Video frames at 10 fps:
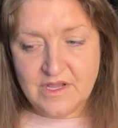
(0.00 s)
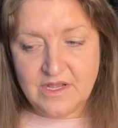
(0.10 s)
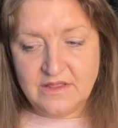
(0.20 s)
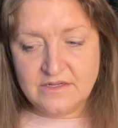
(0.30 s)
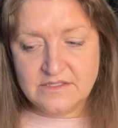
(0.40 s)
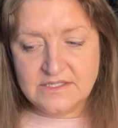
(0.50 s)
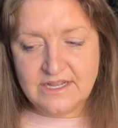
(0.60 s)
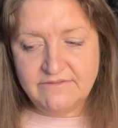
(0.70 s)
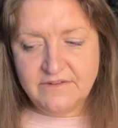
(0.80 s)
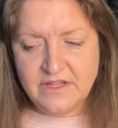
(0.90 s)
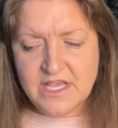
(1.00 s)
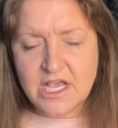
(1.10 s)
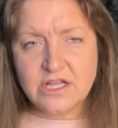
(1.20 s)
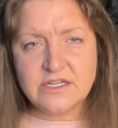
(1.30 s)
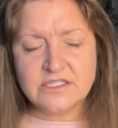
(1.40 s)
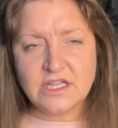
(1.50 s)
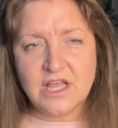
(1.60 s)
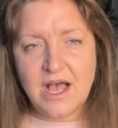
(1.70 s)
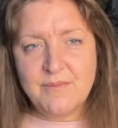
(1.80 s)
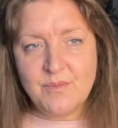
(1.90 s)
there's a
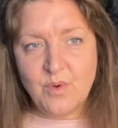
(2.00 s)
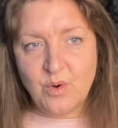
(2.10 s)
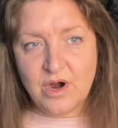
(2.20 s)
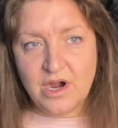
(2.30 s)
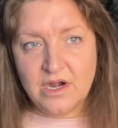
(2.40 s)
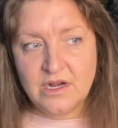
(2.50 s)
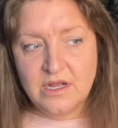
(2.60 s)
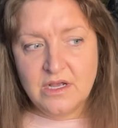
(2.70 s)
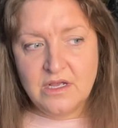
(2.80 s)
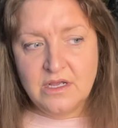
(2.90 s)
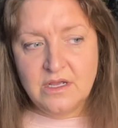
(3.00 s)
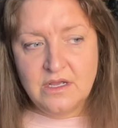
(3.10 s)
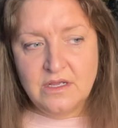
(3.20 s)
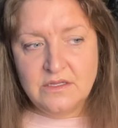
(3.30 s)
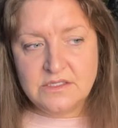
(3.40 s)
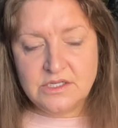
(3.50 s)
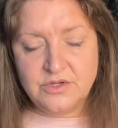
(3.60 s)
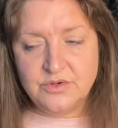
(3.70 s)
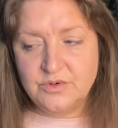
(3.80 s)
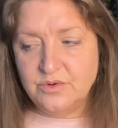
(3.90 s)
lot more
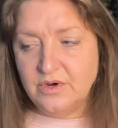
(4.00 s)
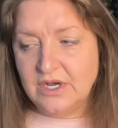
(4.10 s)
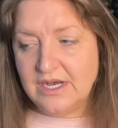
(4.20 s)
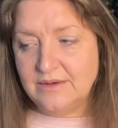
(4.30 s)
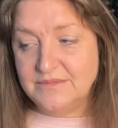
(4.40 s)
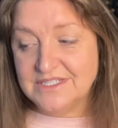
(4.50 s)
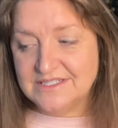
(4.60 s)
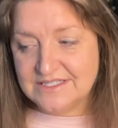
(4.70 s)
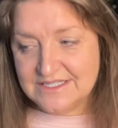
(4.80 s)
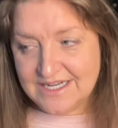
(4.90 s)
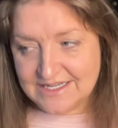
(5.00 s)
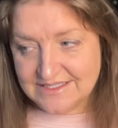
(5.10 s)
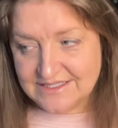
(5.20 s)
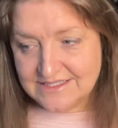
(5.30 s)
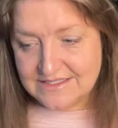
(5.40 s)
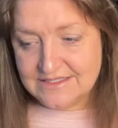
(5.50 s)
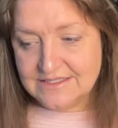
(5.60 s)
to discuss,